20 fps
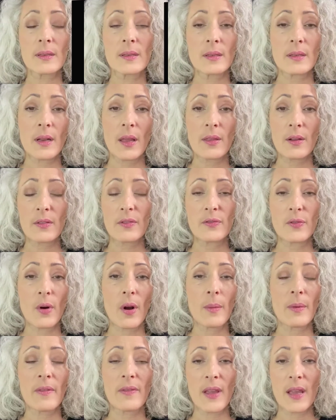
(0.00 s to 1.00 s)
is another
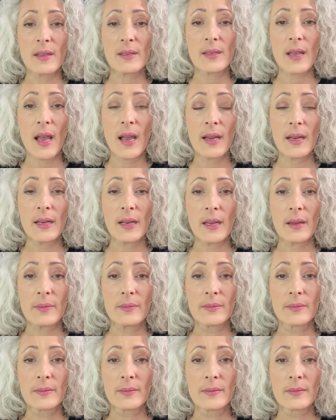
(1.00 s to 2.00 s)
form of anxiety.
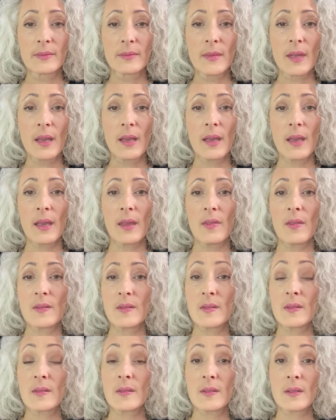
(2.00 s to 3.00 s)

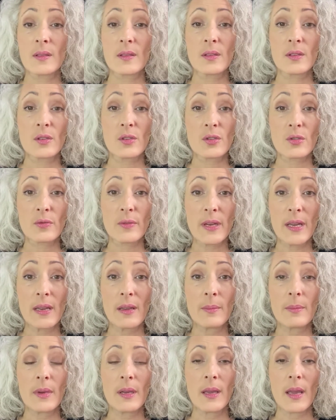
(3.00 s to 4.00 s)
This is
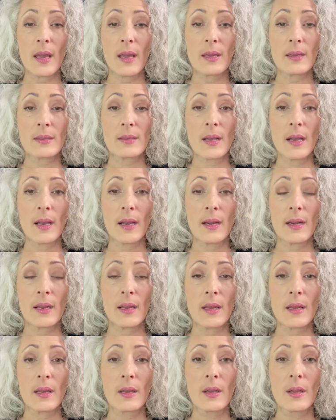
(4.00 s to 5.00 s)
extreme
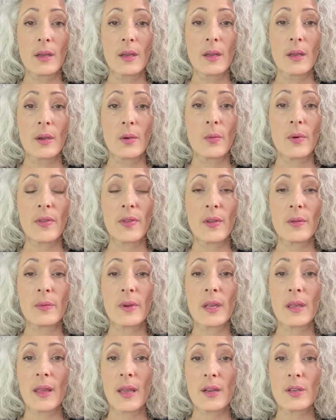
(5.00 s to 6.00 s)
anxiety within
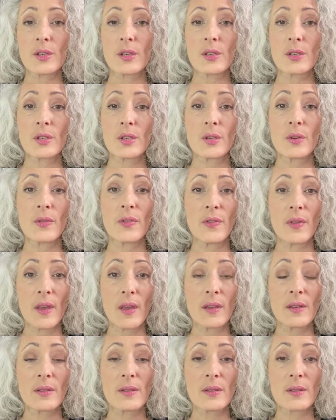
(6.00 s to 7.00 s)
relation to
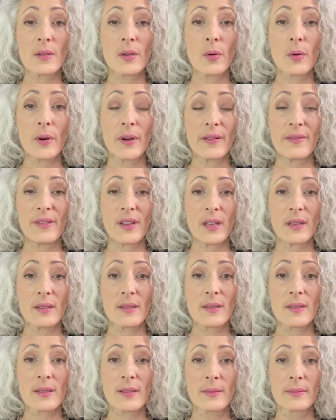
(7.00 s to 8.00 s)
things or
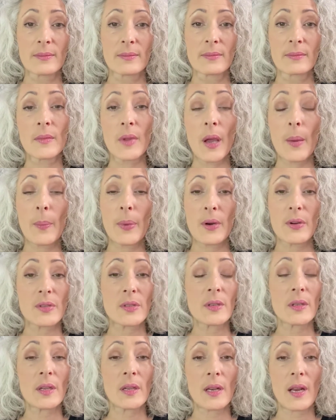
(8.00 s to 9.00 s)
events. A
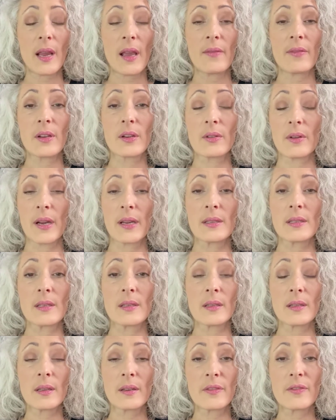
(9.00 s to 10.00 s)
person could have a great
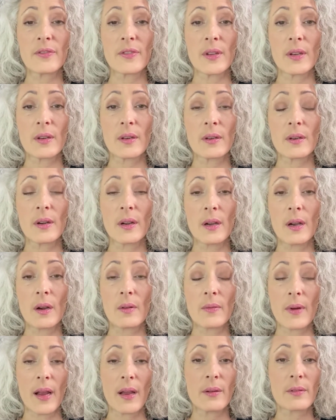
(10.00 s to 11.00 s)
deal of fear
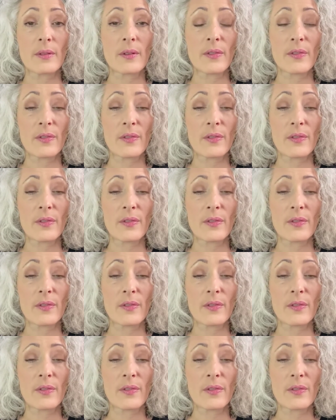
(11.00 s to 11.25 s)
around